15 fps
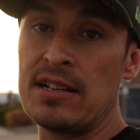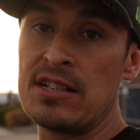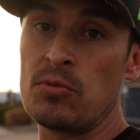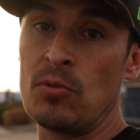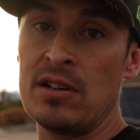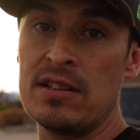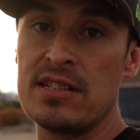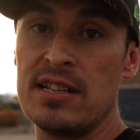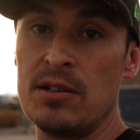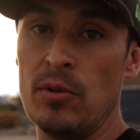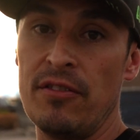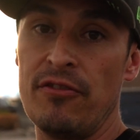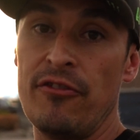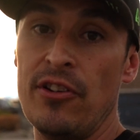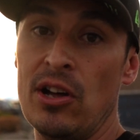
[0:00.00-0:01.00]
I just wanted to see
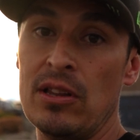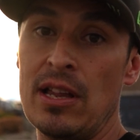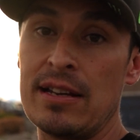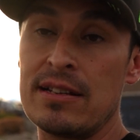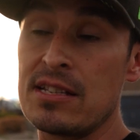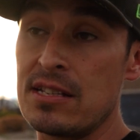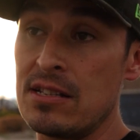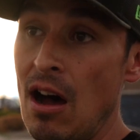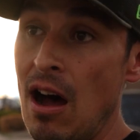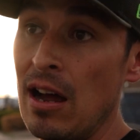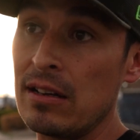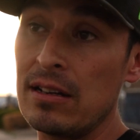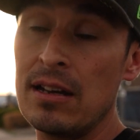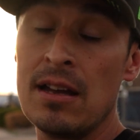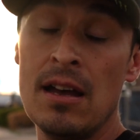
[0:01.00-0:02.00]
what it felt like
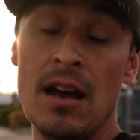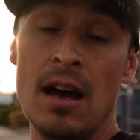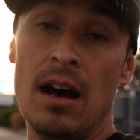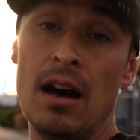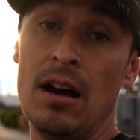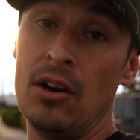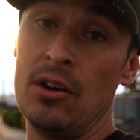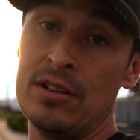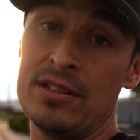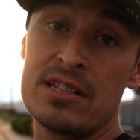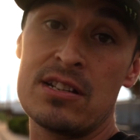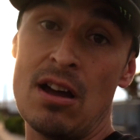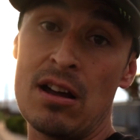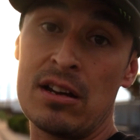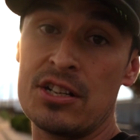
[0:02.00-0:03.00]
stock or in
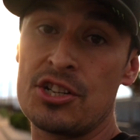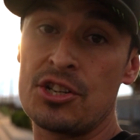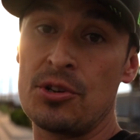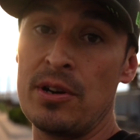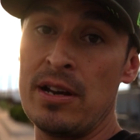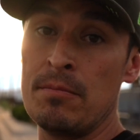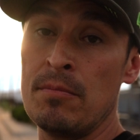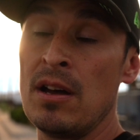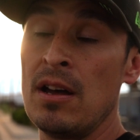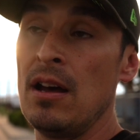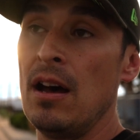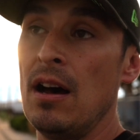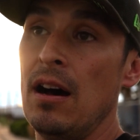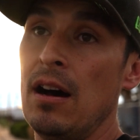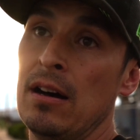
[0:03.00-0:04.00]
stockish trim,
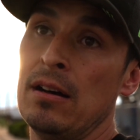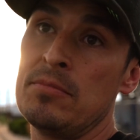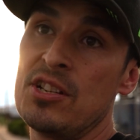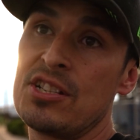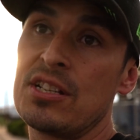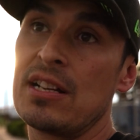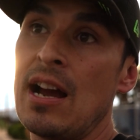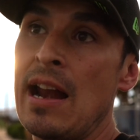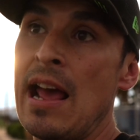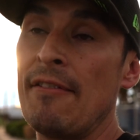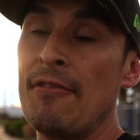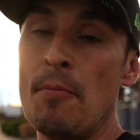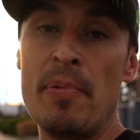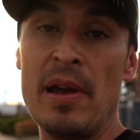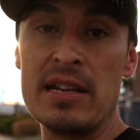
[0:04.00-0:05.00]
just to kind of
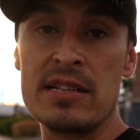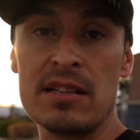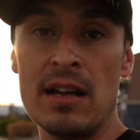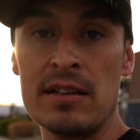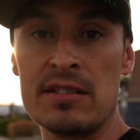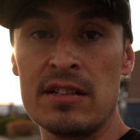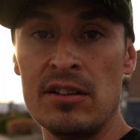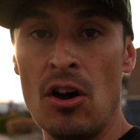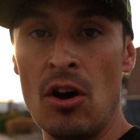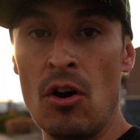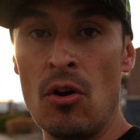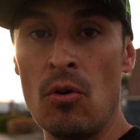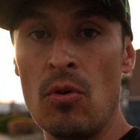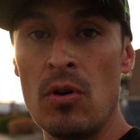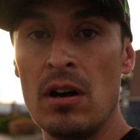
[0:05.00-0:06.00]
have a baseline to
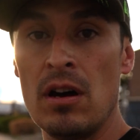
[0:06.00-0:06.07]
know,